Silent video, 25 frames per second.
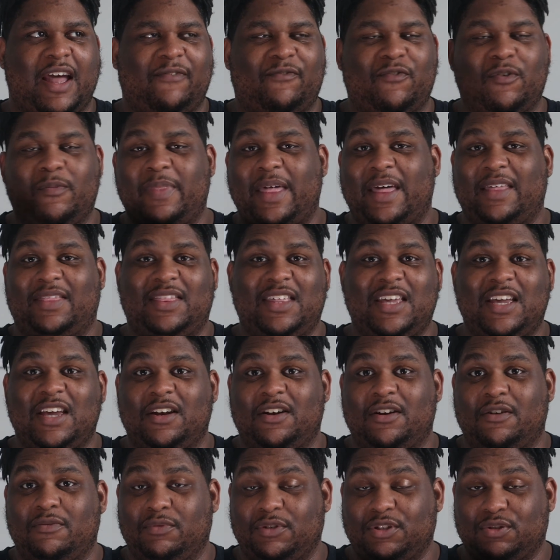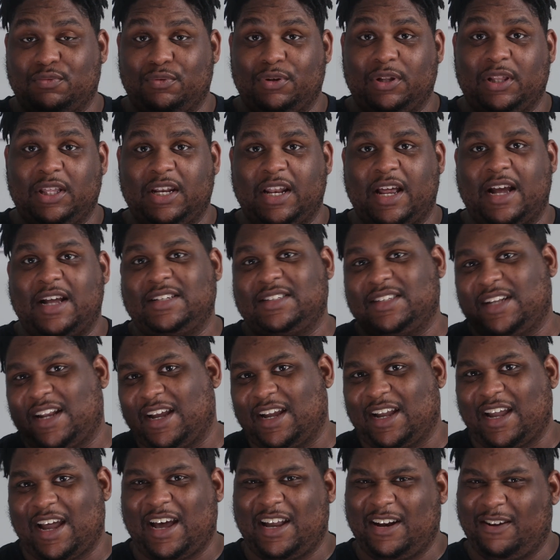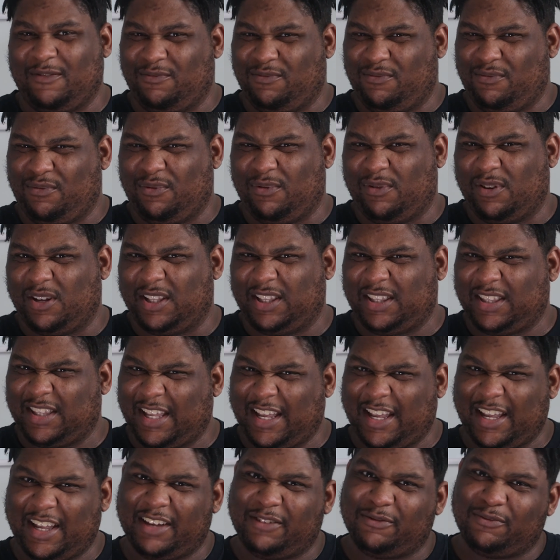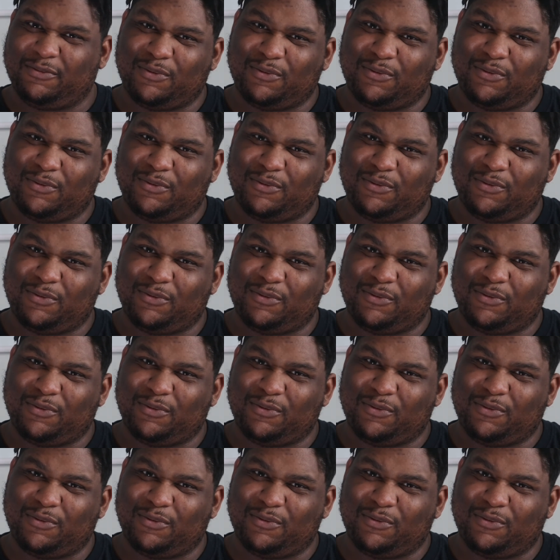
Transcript: from that theater was really nice, and I kind of want that